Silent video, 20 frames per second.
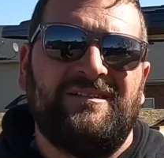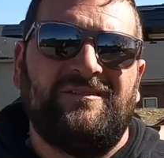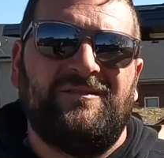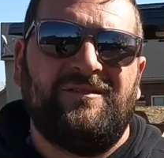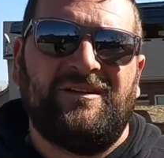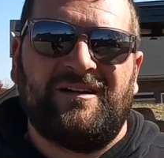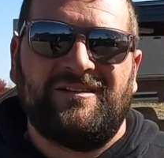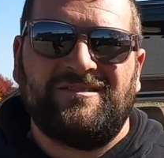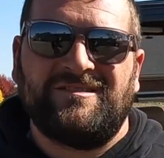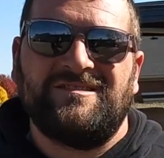
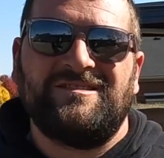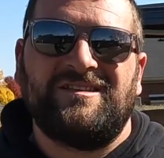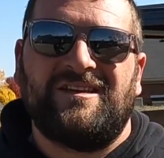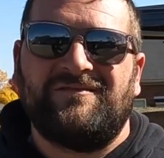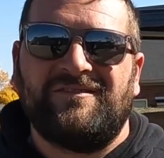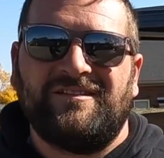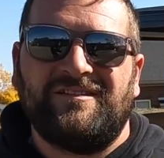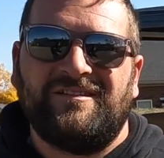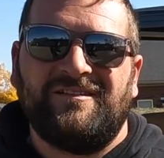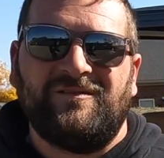What else is
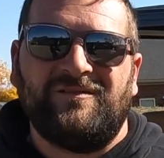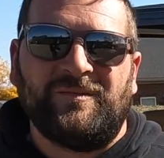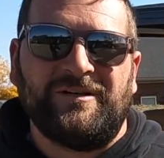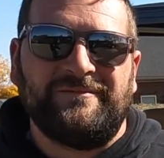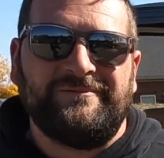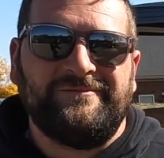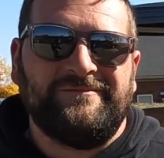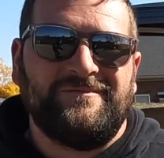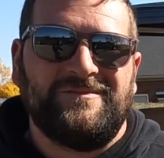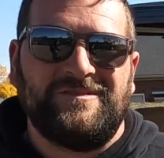left to do
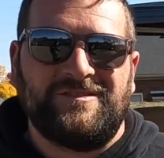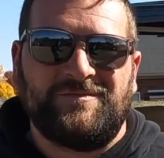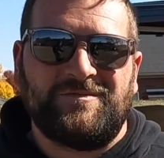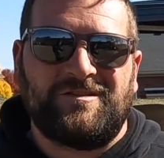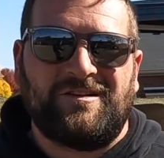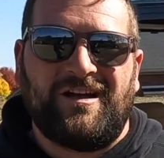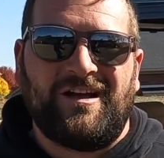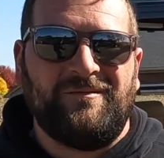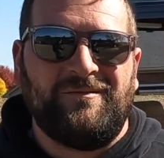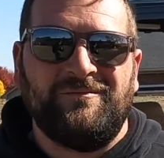but
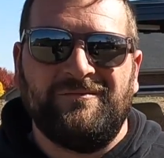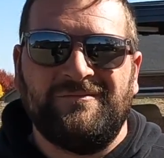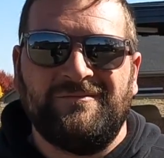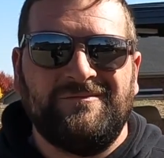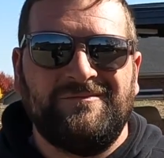subscribe?